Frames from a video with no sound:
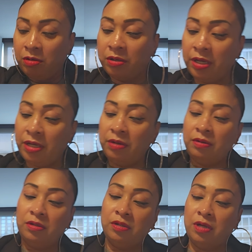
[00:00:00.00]
Okay?
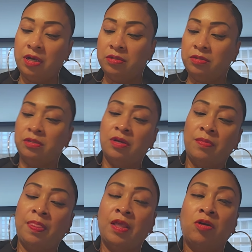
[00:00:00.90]
Yes
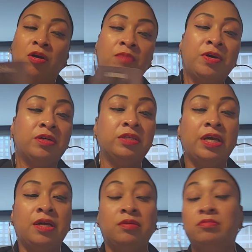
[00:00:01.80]
karma
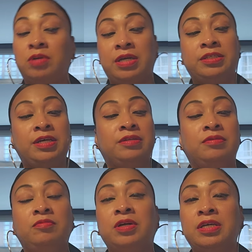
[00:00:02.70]
yeah what i said
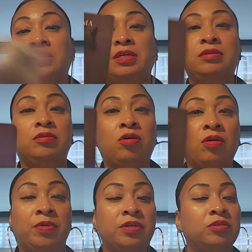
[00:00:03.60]
what i said
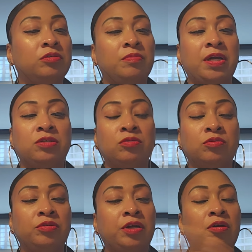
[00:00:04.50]
karma so somebody's going
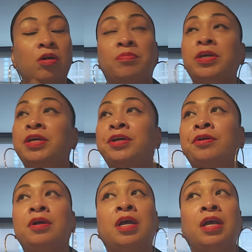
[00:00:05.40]
through their karma
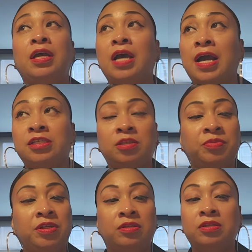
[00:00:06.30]
here it has to
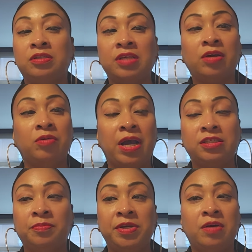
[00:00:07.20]
be the cycle
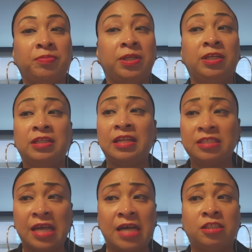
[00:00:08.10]
has to be completed the
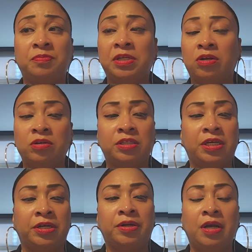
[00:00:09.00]
lesson has to be learned
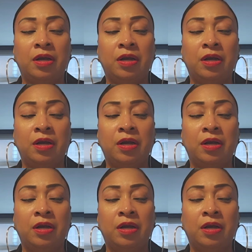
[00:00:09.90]
here